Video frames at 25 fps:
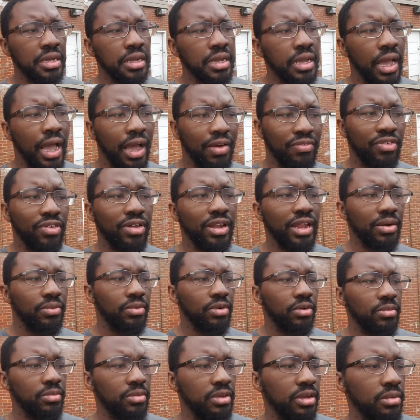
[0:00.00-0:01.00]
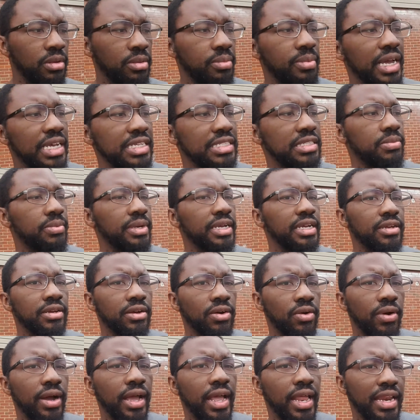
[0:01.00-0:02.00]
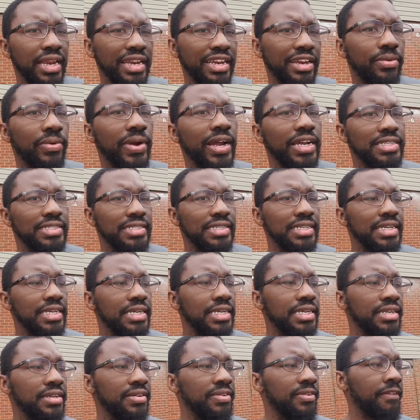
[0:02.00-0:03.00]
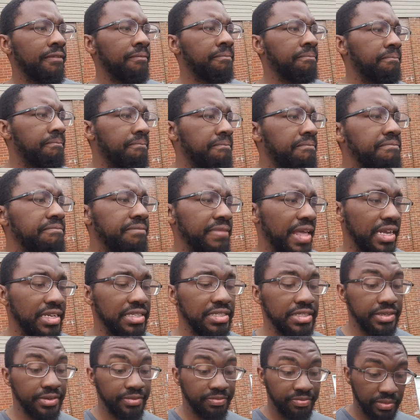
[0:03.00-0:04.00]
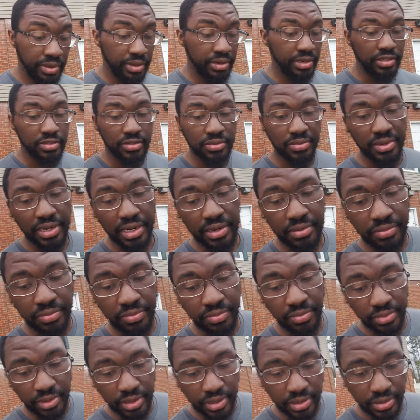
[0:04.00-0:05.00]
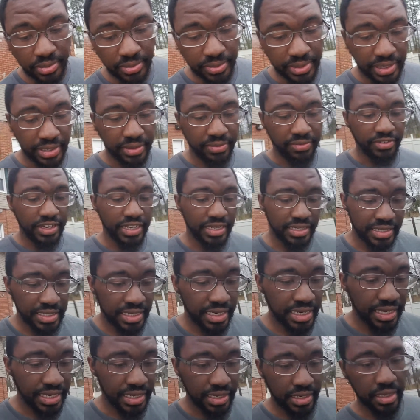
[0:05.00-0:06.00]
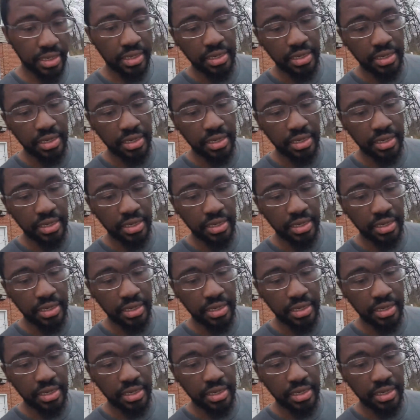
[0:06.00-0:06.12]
I feel like it'll be best if we can go ahead and direct seed next year. And that's what we invested in.